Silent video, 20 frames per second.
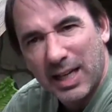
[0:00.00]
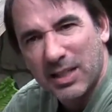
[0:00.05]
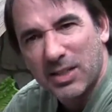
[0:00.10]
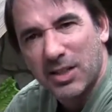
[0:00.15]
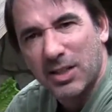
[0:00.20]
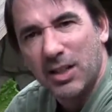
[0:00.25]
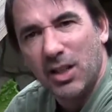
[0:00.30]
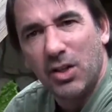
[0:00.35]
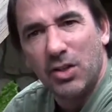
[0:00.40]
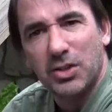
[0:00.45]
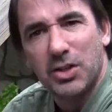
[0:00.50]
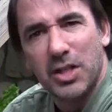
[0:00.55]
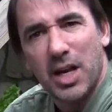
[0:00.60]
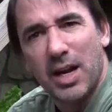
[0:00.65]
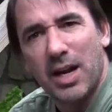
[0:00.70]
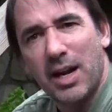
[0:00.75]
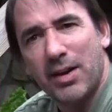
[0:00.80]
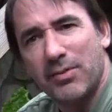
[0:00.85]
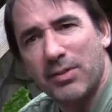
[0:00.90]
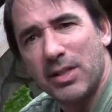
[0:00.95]
gets a little
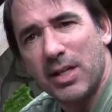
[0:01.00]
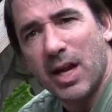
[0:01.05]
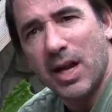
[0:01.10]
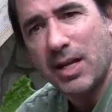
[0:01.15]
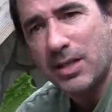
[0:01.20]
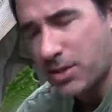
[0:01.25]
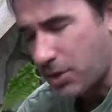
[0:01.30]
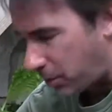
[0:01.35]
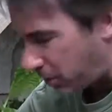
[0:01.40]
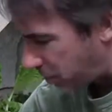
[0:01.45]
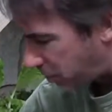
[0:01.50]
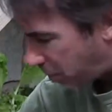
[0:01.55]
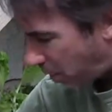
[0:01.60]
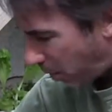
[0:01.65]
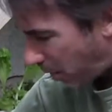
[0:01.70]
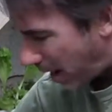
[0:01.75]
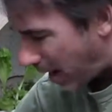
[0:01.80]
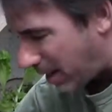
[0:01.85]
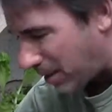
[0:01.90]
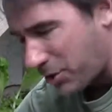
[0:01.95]
sun every day, so there's
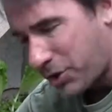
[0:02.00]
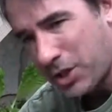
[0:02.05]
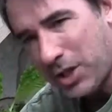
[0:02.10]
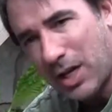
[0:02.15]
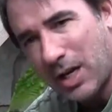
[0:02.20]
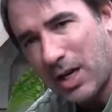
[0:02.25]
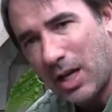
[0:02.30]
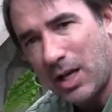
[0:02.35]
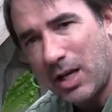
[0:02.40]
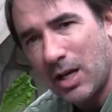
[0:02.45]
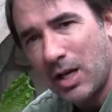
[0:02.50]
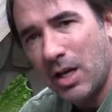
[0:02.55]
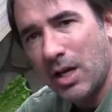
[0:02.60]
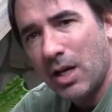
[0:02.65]
no algae in it.